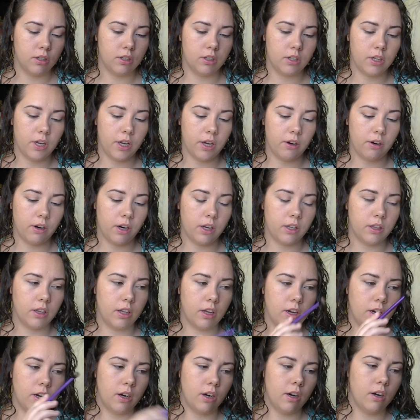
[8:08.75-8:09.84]
take it right
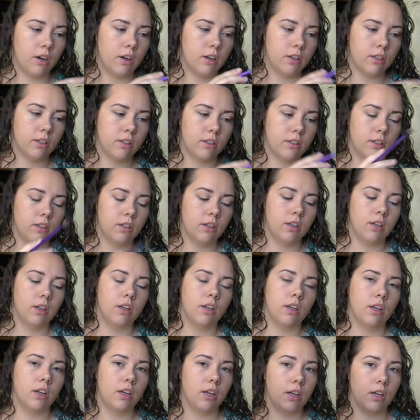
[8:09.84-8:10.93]
there
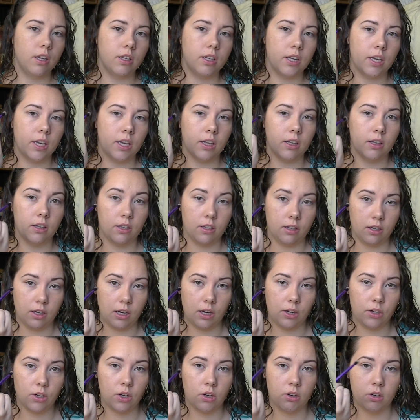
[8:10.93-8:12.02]
and take it in the
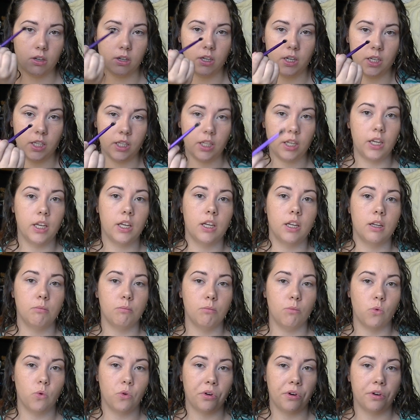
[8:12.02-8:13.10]
outer corner and the
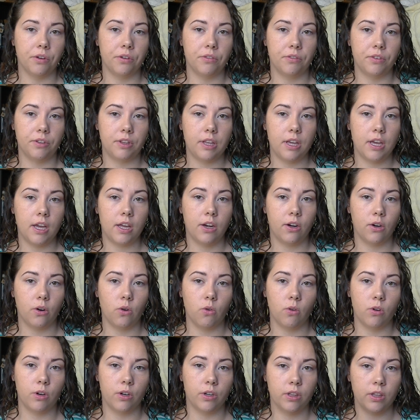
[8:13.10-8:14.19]
more of the inner
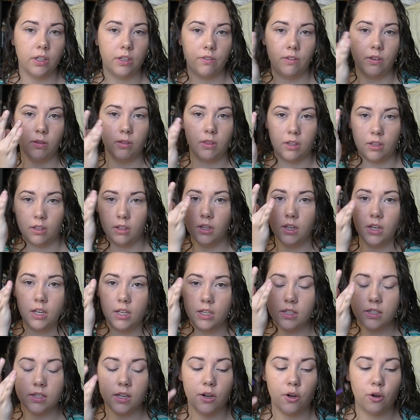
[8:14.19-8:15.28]
corner, leaving the
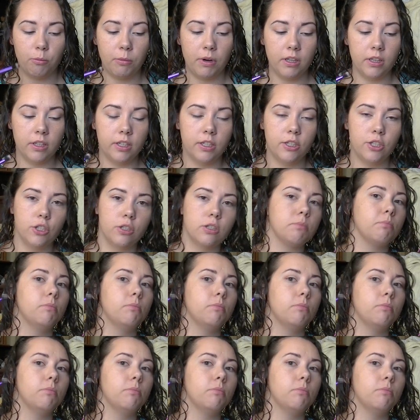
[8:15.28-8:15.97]
center of my lid just